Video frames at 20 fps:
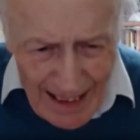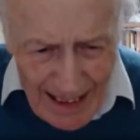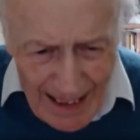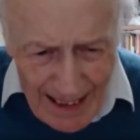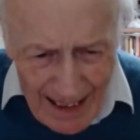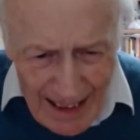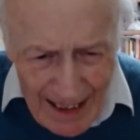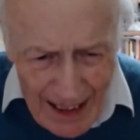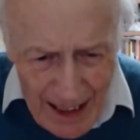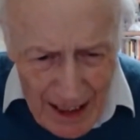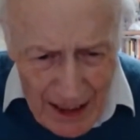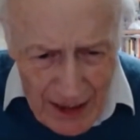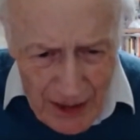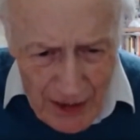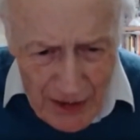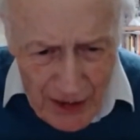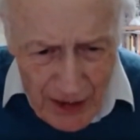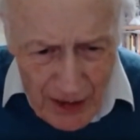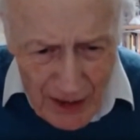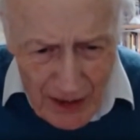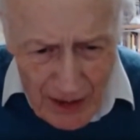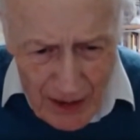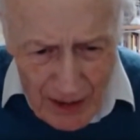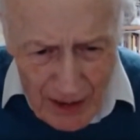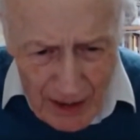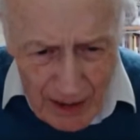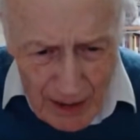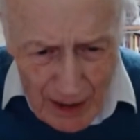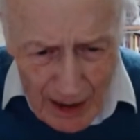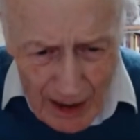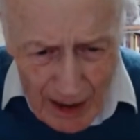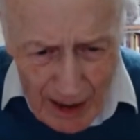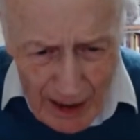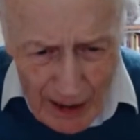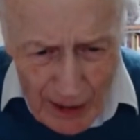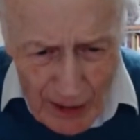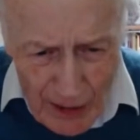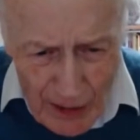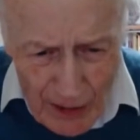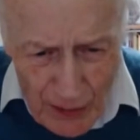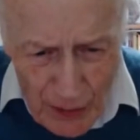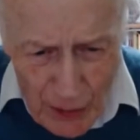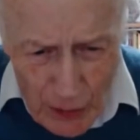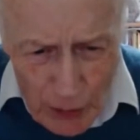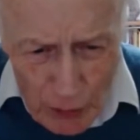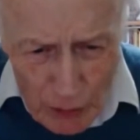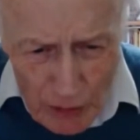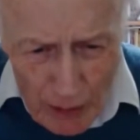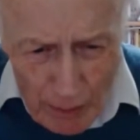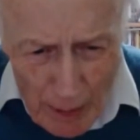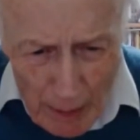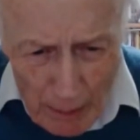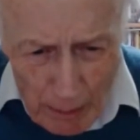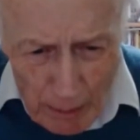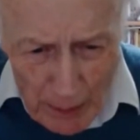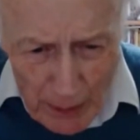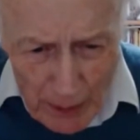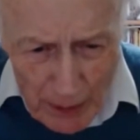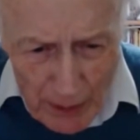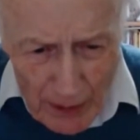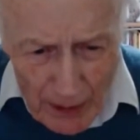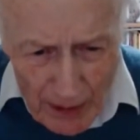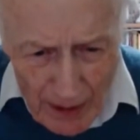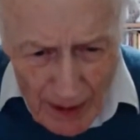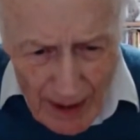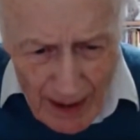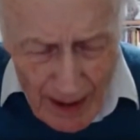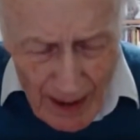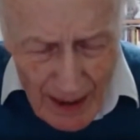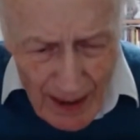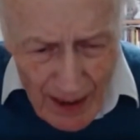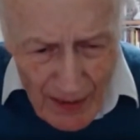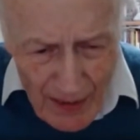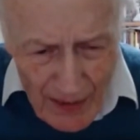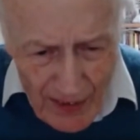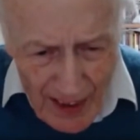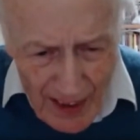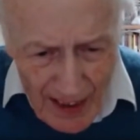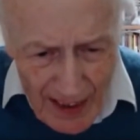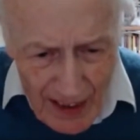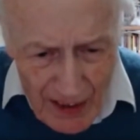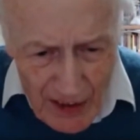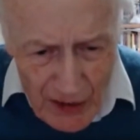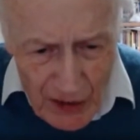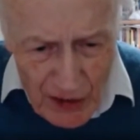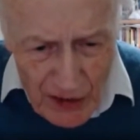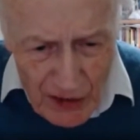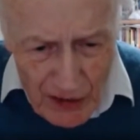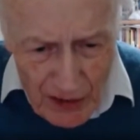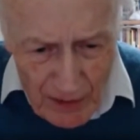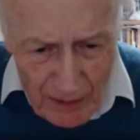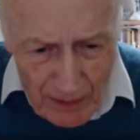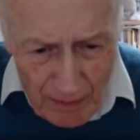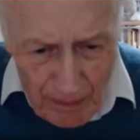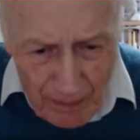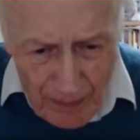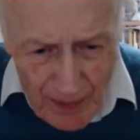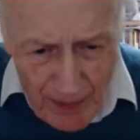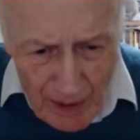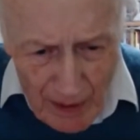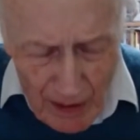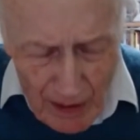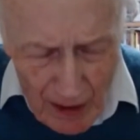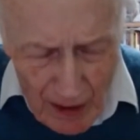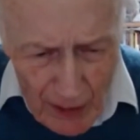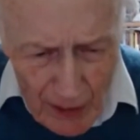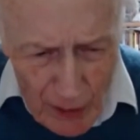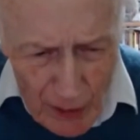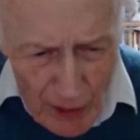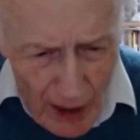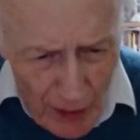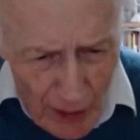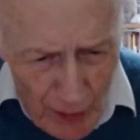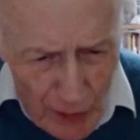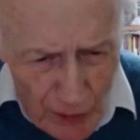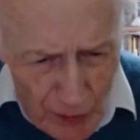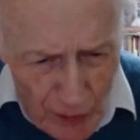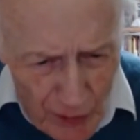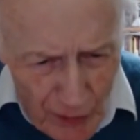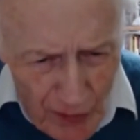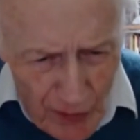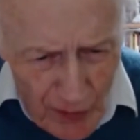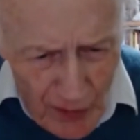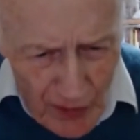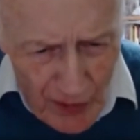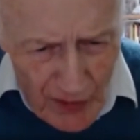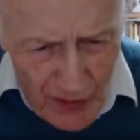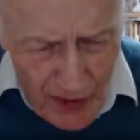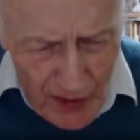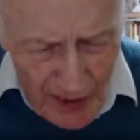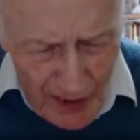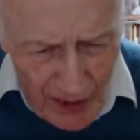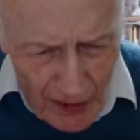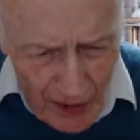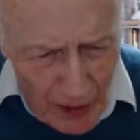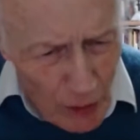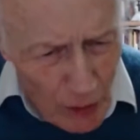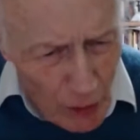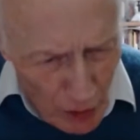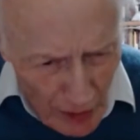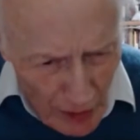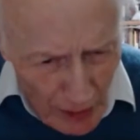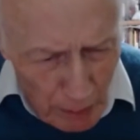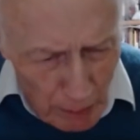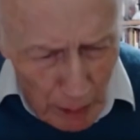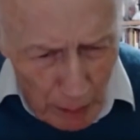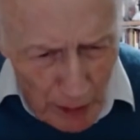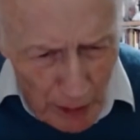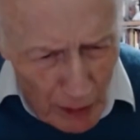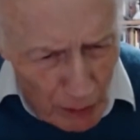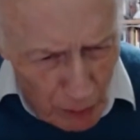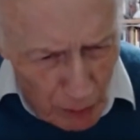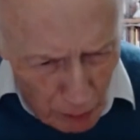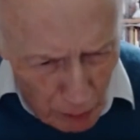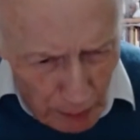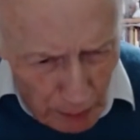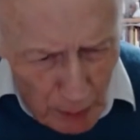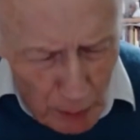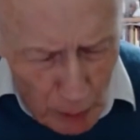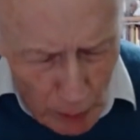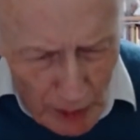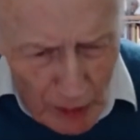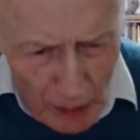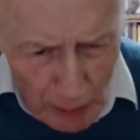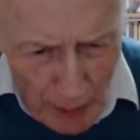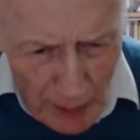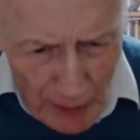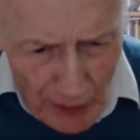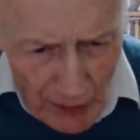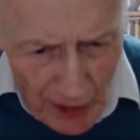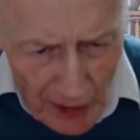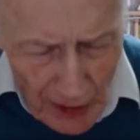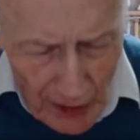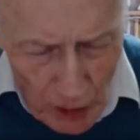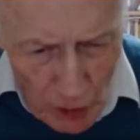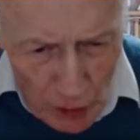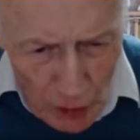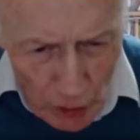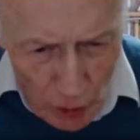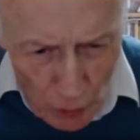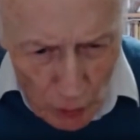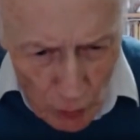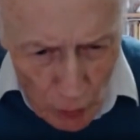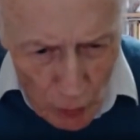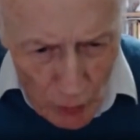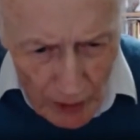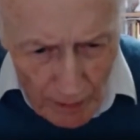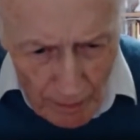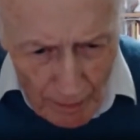And I do remember that I think it was then, probably when I was about 9 years old,